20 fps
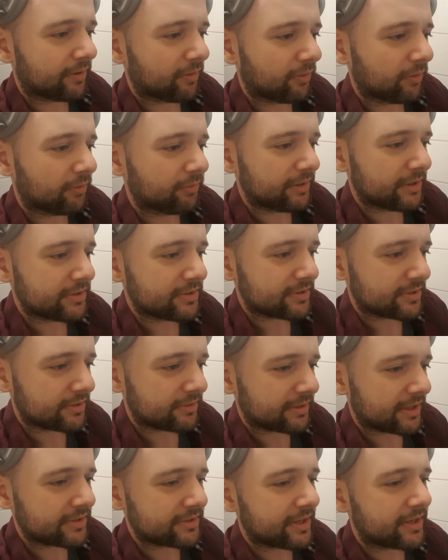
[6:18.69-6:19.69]
all of these
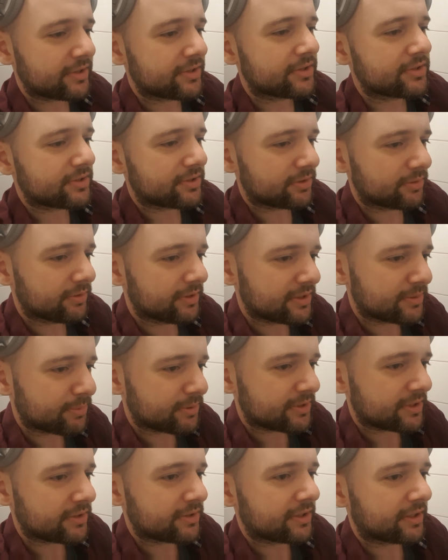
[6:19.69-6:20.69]
translations to this
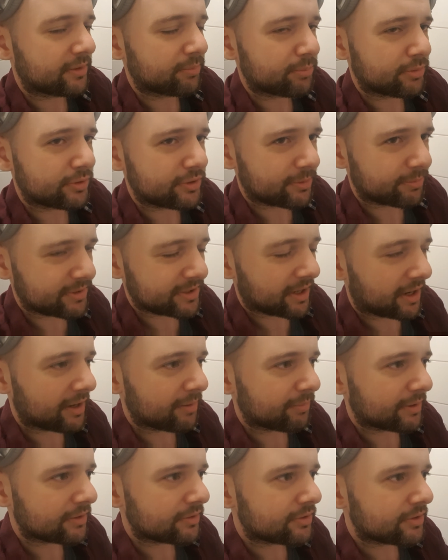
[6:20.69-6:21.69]
position and put some
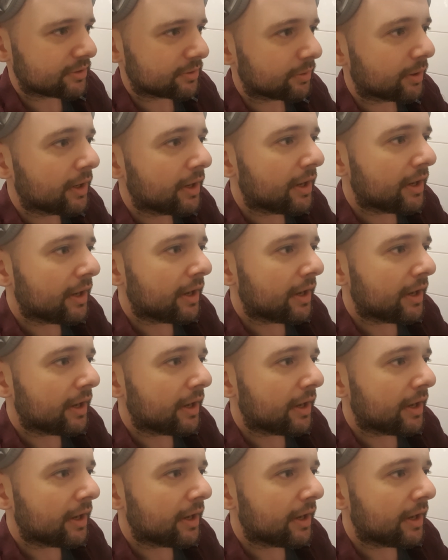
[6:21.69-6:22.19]
time into